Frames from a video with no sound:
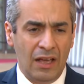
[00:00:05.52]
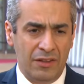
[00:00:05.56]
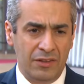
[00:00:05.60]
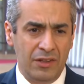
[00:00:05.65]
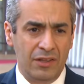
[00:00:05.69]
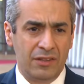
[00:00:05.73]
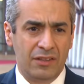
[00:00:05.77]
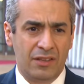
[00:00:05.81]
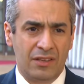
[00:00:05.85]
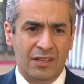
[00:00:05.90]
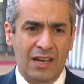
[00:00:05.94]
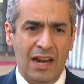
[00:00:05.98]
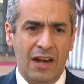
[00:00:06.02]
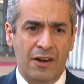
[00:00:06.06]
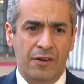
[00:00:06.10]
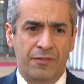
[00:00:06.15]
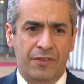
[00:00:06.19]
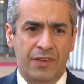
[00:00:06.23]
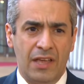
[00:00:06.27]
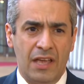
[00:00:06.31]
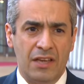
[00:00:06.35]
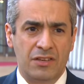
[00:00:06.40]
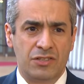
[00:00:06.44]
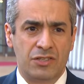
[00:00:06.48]
think the
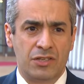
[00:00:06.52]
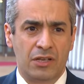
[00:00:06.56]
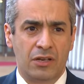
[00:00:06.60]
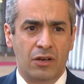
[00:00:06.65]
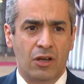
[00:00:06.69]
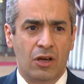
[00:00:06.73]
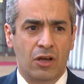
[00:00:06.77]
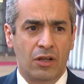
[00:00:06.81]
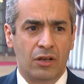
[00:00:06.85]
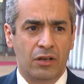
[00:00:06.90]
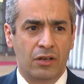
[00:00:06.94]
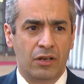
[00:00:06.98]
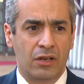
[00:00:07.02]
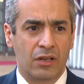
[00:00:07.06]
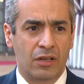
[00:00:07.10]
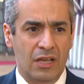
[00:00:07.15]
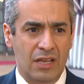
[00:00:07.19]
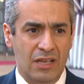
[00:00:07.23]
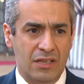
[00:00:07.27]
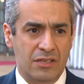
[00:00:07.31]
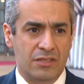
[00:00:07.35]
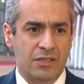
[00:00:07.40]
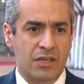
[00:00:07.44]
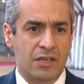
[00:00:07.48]
clarification on
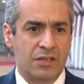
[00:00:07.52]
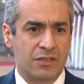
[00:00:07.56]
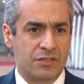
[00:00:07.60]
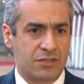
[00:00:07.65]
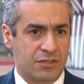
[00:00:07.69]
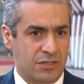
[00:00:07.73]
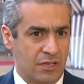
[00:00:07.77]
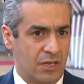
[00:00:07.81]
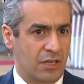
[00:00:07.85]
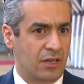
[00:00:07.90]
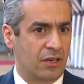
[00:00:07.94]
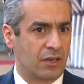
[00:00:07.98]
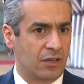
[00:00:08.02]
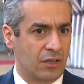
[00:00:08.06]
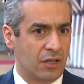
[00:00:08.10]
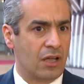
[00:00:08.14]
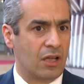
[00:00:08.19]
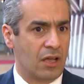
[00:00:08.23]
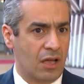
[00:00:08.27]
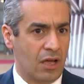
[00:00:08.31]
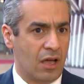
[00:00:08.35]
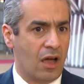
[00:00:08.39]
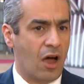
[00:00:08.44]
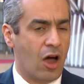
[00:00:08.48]
is still
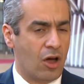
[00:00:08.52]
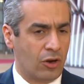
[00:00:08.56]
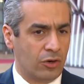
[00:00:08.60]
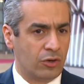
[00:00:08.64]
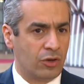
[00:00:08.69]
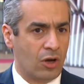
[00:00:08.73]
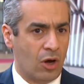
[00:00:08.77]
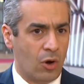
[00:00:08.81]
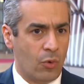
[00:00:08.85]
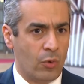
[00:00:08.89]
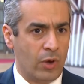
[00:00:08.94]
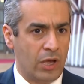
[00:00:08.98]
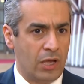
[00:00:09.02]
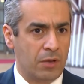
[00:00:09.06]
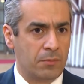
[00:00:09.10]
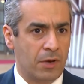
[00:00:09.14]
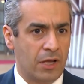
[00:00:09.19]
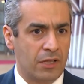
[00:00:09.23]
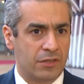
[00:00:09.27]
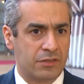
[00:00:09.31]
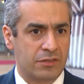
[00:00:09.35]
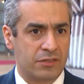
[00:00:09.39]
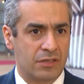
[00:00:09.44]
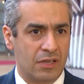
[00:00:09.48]
ongoing,
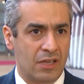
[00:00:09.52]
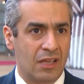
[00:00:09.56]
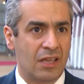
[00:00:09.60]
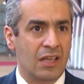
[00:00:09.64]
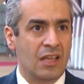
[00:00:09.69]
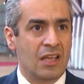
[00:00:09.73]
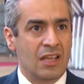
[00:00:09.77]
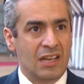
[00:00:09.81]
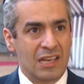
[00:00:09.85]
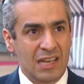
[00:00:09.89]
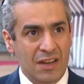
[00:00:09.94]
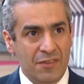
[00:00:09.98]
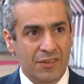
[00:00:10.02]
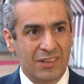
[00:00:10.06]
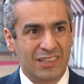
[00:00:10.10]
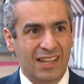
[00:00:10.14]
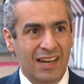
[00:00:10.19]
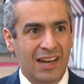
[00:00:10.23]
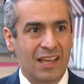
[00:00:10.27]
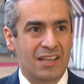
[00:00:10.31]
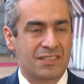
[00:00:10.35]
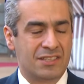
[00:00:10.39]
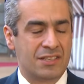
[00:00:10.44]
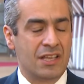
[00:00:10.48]
but
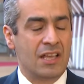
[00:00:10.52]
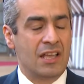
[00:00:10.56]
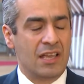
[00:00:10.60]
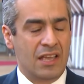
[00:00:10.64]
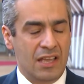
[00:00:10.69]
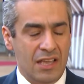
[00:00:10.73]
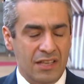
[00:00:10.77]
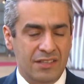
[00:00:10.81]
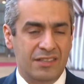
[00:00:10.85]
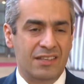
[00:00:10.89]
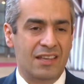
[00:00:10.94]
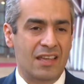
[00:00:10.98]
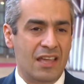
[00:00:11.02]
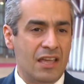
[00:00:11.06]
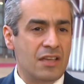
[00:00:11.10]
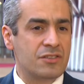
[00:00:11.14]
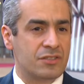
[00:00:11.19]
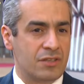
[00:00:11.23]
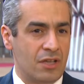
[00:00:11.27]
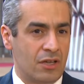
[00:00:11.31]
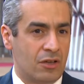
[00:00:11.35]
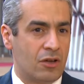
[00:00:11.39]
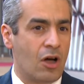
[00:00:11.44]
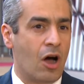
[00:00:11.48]
nevertheless, it
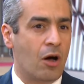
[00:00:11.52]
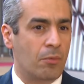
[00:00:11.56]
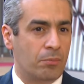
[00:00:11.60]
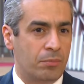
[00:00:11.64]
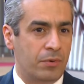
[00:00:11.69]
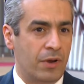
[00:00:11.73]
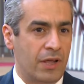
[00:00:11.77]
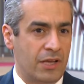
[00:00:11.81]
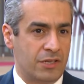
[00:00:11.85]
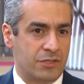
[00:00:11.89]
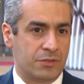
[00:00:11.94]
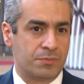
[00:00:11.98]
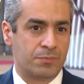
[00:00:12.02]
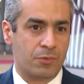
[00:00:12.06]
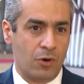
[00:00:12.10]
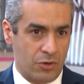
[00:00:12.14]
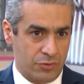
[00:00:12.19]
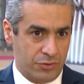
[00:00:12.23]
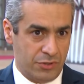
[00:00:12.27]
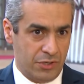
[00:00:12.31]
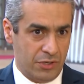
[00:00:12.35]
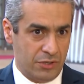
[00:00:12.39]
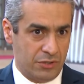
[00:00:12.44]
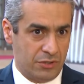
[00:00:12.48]
is a complex
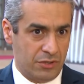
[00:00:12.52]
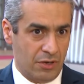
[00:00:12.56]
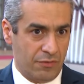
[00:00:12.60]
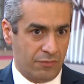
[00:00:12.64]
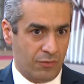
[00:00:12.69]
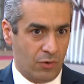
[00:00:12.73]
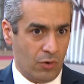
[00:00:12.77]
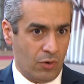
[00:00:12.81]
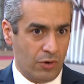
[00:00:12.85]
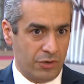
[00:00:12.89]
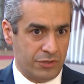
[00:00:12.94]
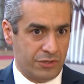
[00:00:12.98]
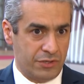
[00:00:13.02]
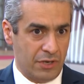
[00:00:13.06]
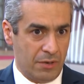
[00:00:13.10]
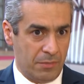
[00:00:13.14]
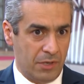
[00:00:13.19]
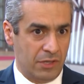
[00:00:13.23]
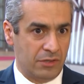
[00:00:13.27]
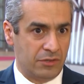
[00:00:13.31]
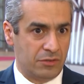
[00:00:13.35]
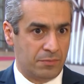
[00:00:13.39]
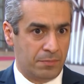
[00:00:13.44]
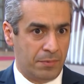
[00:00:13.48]
process, of course. I
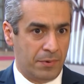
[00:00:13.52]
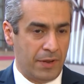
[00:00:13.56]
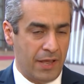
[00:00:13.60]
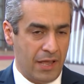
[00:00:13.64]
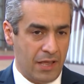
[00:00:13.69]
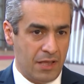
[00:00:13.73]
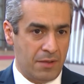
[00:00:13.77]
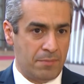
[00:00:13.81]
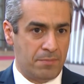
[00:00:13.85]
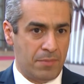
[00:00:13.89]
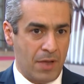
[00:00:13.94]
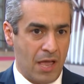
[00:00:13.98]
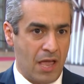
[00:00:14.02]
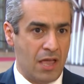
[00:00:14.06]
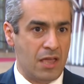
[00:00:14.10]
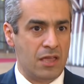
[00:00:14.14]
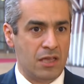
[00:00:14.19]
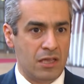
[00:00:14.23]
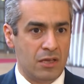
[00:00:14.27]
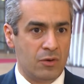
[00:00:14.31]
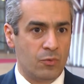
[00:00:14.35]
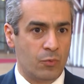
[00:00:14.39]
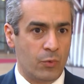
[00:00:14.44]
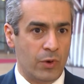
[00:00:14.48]
mean,
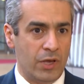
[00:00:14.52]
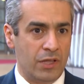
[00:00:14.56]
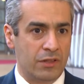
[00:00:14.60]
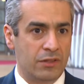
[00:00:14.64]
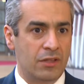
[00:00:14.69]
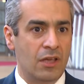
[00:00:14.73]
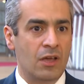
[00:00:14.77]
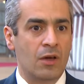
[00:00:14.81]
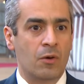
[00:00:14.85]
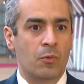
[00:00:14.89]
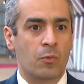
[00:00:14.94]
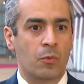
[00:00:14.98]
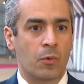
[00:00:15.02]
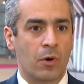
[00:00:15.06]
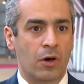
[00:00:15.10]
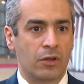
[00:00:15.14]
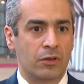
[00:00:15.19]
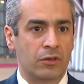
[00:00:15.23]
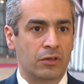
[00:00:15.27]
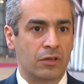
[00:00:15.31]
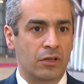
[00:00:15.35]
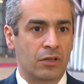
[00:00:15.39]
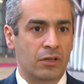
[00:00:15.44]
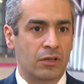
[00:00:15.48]
paying with
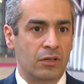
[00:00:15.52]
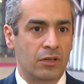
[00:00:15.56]
one